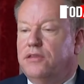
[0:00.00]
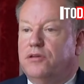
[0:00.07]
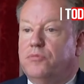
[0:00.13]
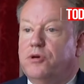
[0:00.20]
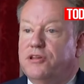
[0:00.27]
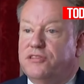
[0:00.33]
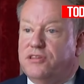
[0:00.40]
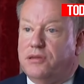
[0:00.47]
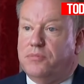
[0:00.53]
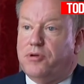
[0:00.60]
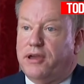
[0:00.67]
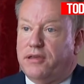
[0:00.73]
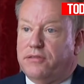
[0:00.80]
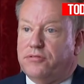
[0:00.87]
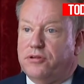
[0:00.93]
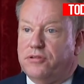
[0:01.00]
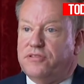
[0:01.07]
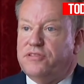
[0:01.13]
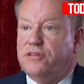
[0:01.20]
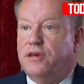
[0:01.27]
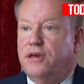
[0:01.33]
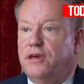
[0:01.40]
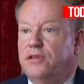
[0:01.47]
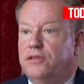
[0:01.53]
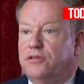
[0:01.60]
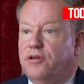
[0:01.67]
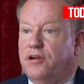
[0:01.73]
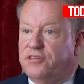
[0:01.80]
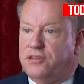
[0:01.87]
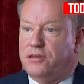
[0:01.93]
There weren't any breakthroughs,
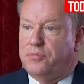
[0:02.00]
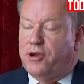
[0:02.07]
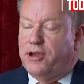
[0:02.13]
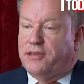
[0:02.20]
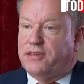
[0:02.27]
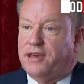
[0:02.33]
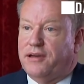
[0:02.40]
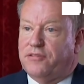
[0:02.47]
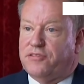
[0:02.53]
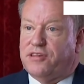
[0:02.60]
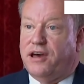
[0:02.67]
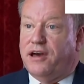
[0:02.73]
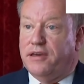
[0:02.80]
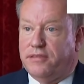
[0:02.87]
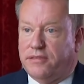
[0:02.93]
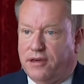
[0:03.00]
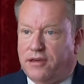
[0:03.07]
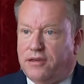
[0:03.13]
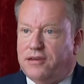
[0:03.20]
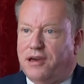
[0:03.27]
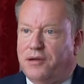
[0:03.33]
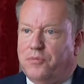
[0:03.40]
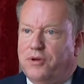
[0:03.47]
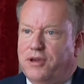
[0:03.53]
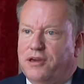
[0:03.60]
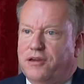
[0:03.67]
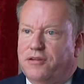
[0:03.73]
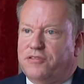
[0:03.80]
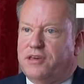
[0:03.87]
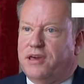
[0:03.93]
there aren't any breakdowns either, and
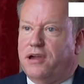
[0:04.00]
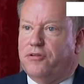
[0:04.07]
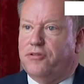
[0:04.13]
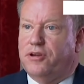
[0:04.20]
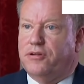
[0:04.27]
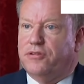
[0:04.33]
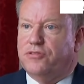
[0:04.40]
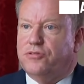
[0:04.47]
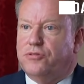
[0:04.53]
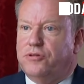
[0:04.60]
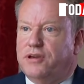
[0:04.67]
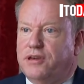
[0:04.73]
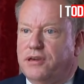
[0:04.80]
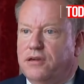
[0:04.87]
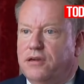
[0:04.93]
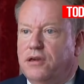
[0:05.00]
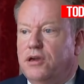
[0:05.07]
we're going to carry on talking.